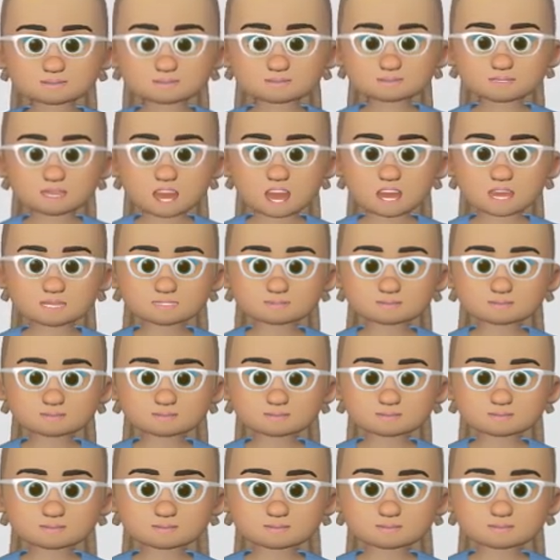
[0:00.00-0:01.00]
Now,
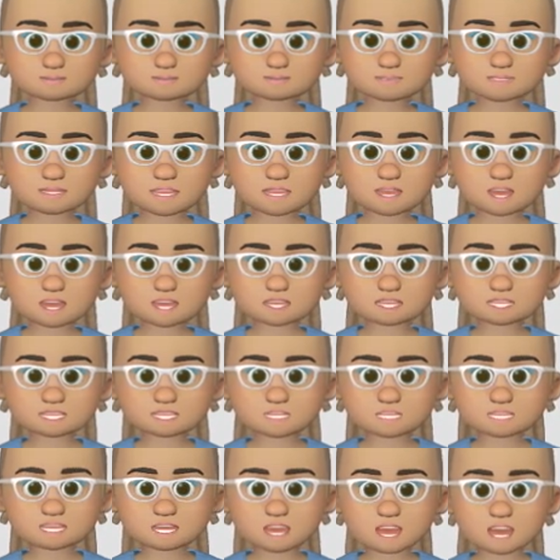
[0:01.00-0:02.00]
we are
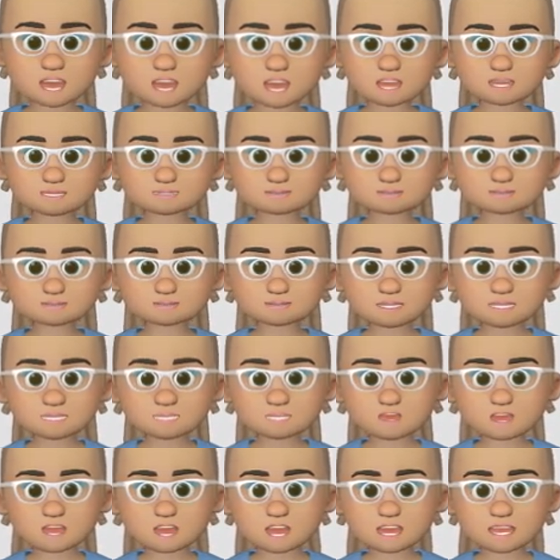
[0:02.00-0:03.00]
familiar that
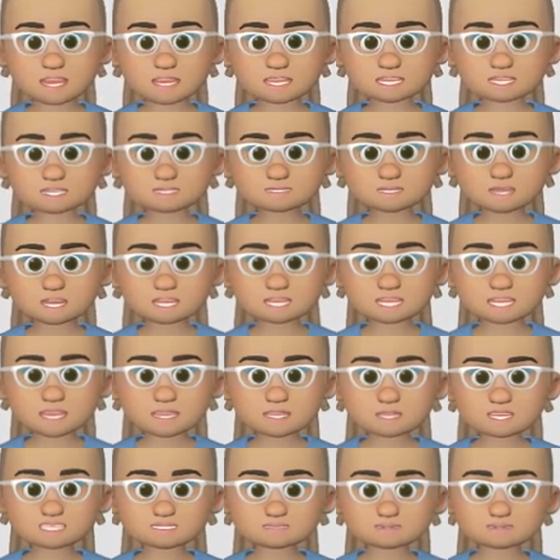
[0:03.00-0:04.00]
monosaccharides,